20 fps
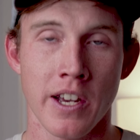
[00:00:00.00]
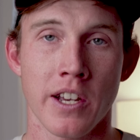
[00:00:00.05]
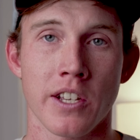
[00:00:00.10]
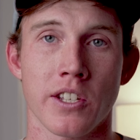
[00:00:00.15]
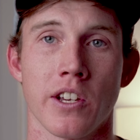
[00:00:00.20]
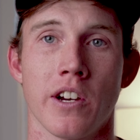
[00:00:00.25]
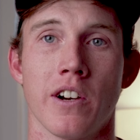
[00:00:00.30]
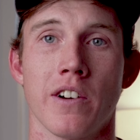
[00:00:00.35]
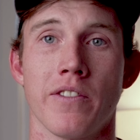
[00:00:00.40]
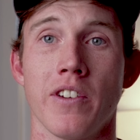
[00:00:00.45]

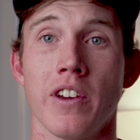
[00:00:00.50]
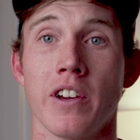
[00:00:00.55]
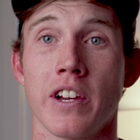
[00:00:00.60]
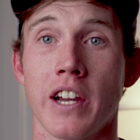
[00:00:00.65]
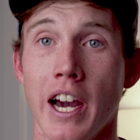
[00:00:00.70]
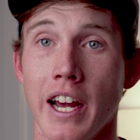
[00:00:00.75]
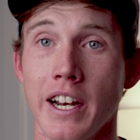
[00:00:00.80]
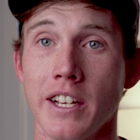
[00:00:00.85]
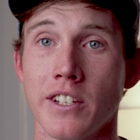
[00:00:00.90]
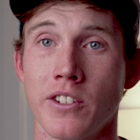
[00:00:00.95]
So if you
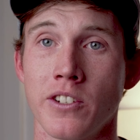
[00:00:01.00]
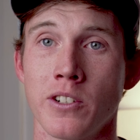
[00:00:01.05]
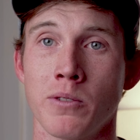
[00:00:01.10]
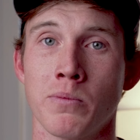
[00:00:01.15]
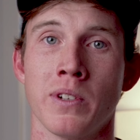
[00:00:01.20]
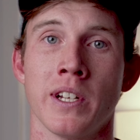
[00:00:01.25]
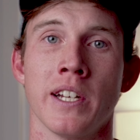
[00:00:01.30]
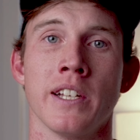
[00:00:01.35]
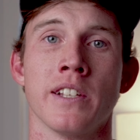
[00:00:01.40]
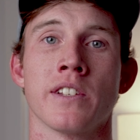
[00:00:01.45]
got a
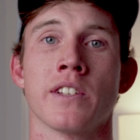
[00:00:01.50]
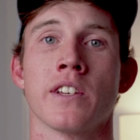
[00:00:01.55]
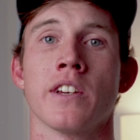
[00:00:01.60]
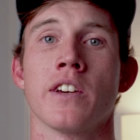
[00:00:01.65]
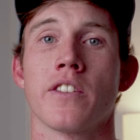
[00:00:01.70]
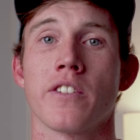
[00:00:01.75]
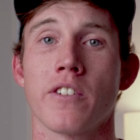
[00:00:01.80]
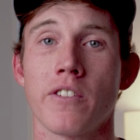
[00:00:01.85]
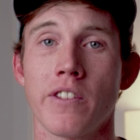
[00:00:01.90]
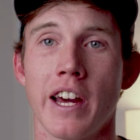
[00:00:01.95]
zoom lens,
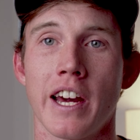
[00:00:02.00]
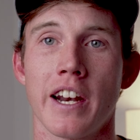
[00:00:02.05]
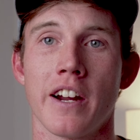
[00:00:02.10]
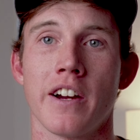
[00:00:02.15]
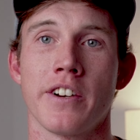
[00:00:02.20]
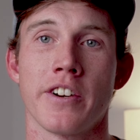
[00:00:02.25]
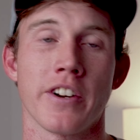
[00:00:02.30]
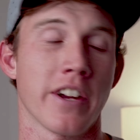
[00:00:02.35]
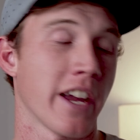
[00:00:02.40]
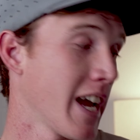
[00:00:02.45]
throw that
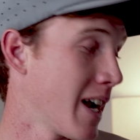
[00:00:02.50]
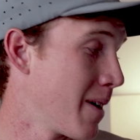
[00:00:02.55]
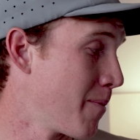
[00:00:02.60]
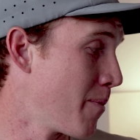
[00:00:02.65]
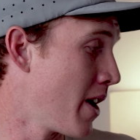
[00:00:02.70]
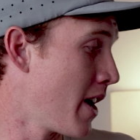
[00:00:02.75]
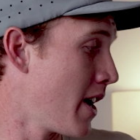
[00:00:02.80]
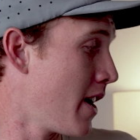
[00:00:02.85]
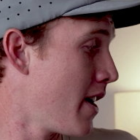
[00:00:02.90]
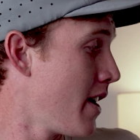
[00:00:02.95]
on your
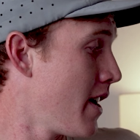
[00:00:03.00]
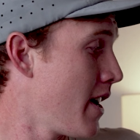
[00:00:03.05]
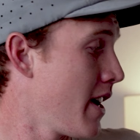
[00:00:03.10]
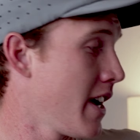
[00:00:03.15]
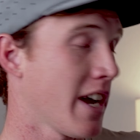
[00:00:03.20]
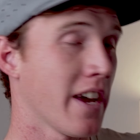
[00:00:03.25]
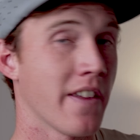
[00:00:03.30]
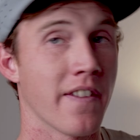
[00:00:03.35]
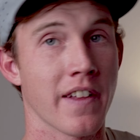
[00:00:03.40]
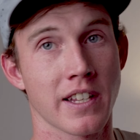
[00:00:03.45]
camera,
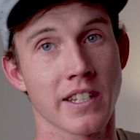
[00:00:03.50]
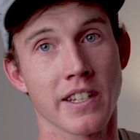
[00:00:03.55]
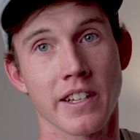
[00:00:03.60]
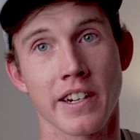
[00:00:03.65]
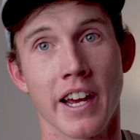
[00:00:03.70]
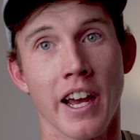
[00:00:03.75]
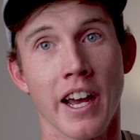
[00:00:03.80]
and that's gonna